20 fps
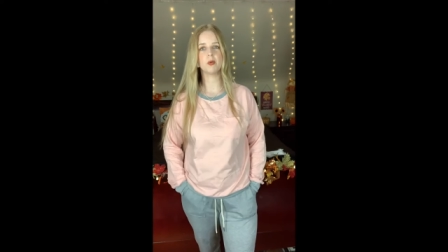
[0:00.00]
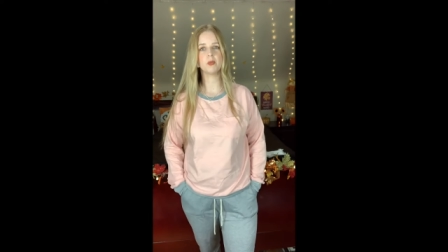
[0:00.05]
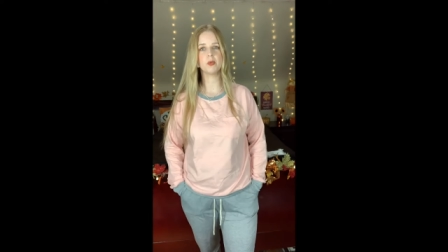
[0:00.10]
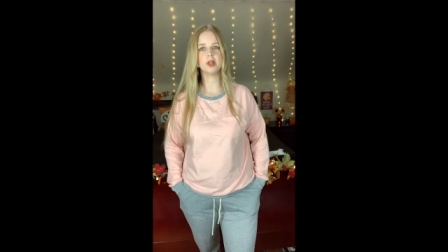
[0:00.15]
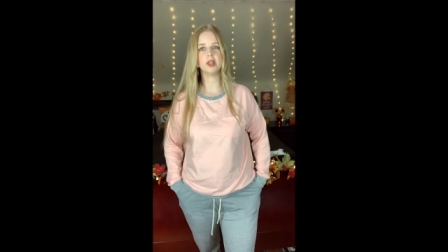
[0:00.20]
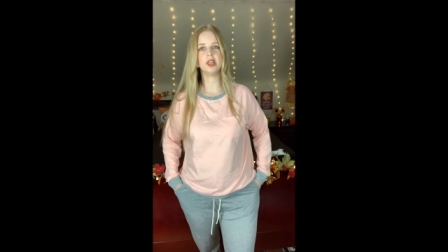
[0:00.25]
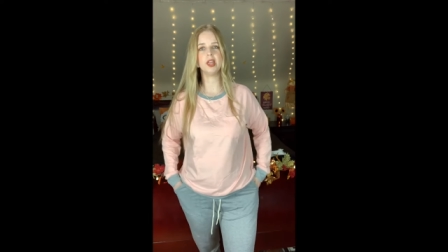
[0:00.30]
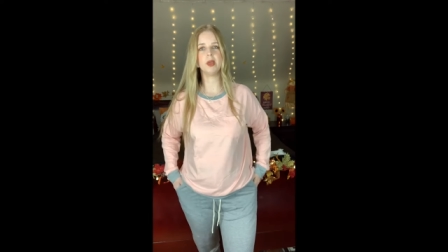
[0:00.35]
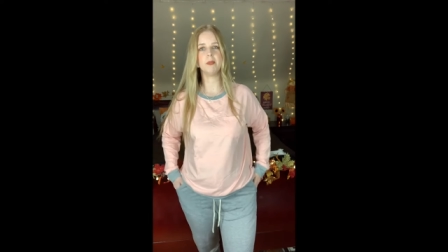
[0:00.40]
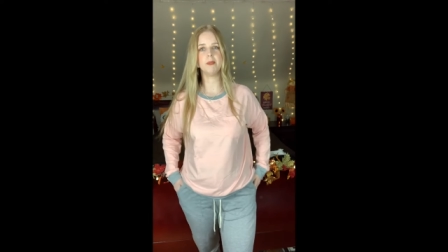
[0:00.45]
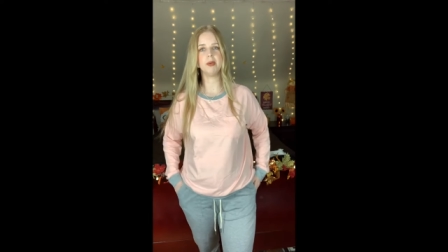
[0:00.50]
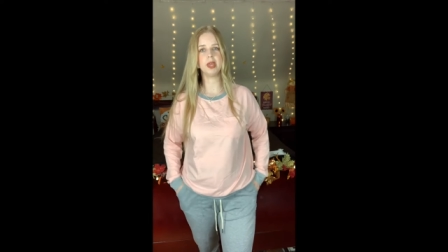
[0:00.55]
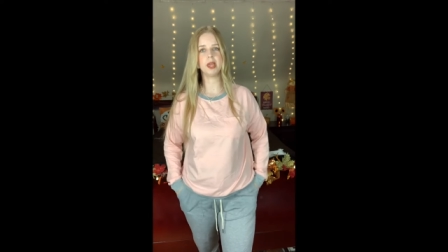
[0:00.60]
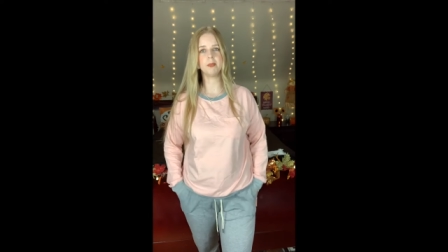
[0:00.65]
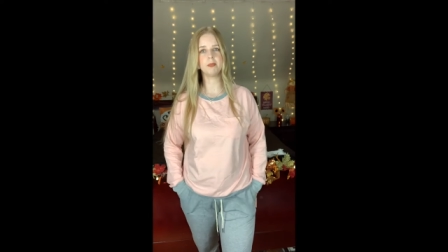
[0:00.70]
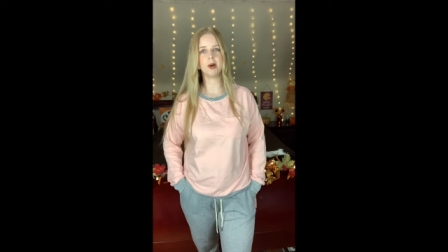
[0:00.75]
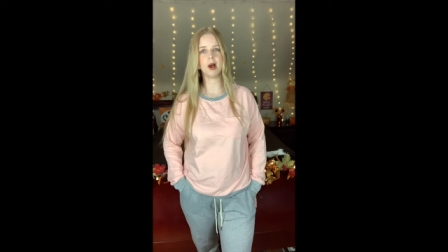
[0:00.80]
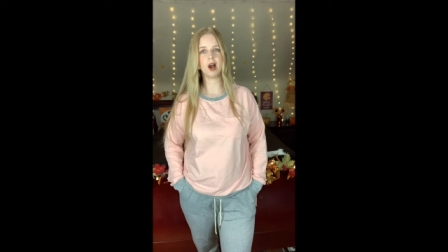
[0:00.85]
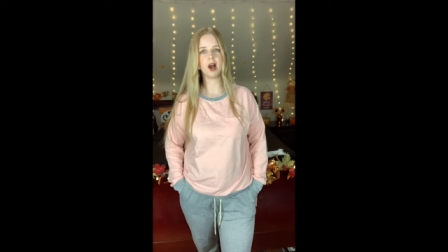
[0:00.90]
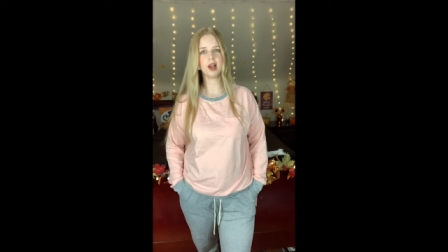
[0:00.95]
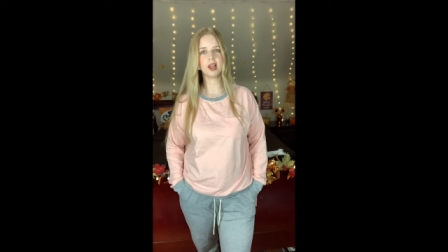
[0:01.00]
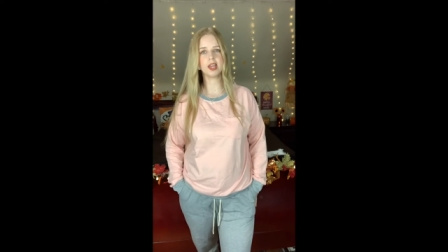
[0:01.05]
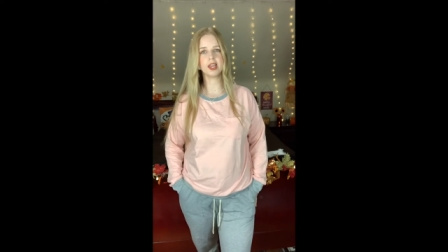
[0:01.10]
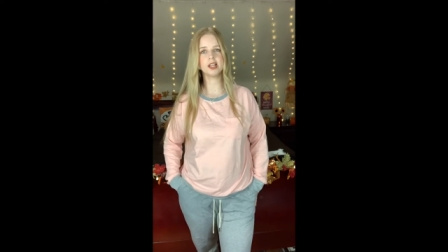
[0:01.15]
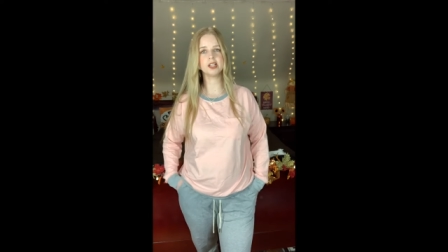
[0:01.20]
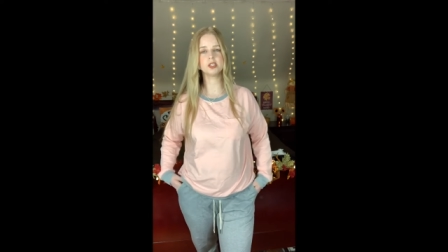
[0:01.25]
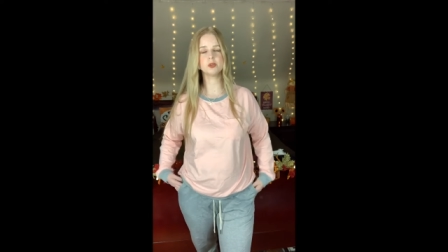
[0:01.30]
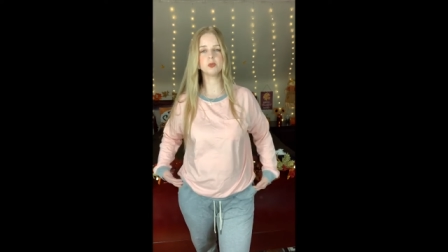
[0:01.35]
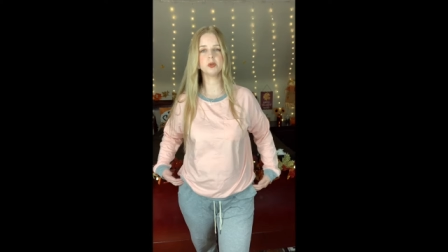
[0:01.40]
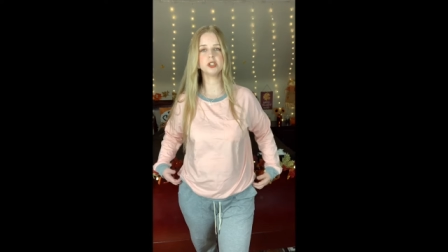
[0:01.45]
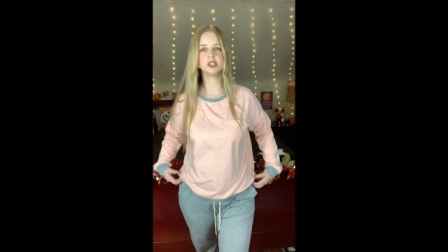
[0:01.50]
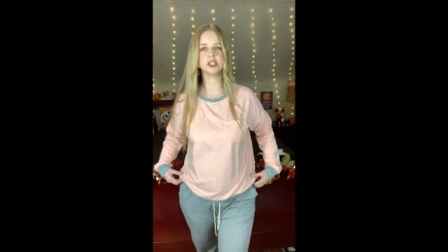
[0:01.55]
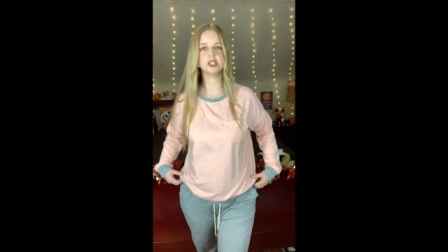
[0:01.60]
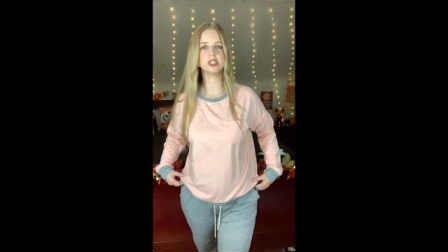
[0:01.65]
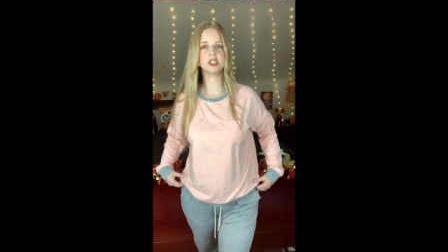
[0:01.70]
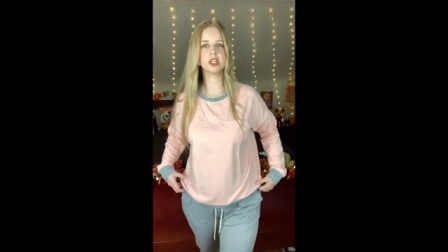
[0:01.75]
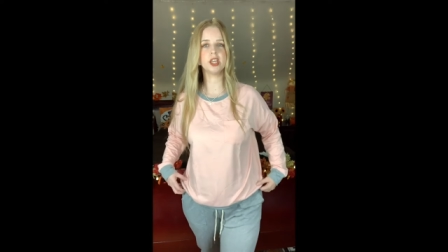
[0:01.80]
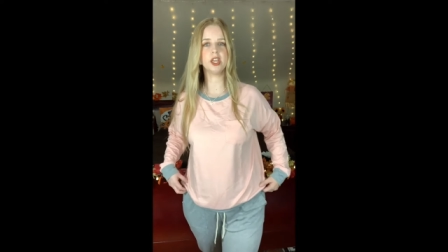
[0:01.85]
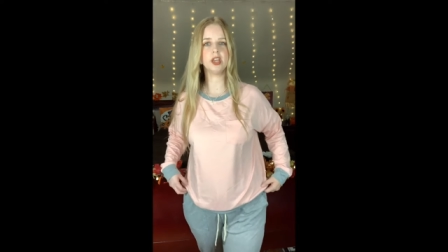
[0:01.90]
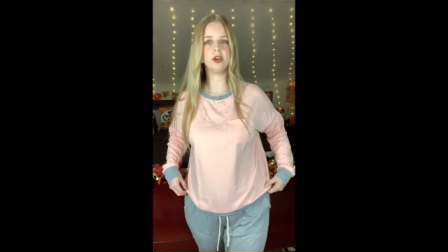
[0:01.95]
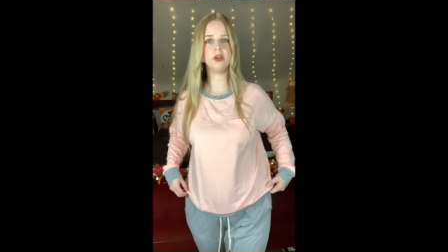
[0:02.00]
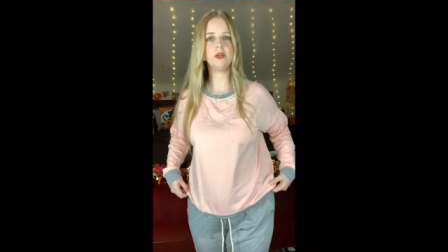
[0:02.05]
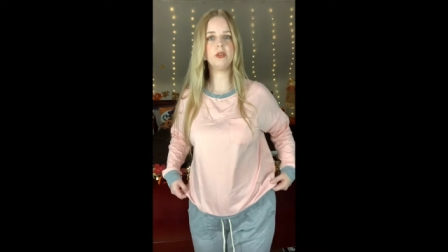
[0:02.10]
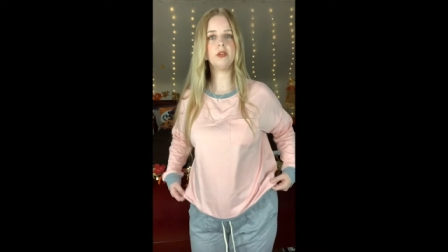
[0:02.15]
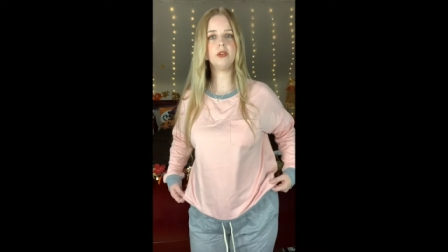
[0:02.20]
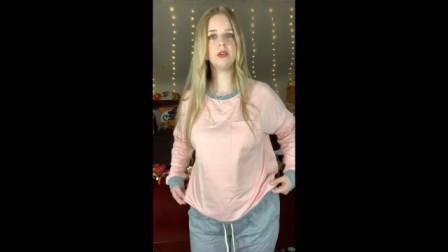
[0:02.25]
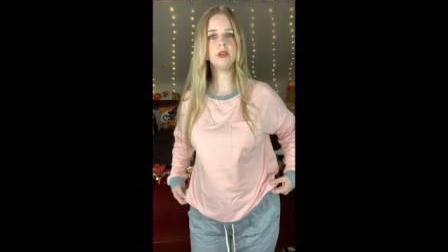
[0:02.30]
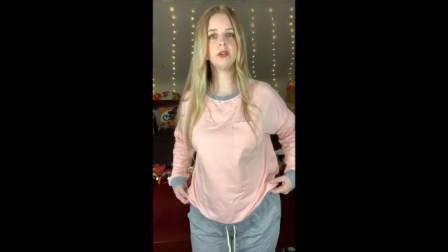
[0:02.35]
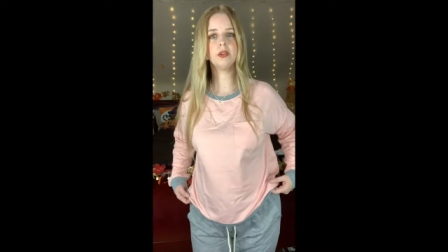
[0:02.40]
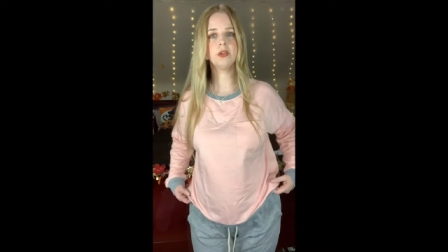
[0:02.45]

really big pockets, which is cute.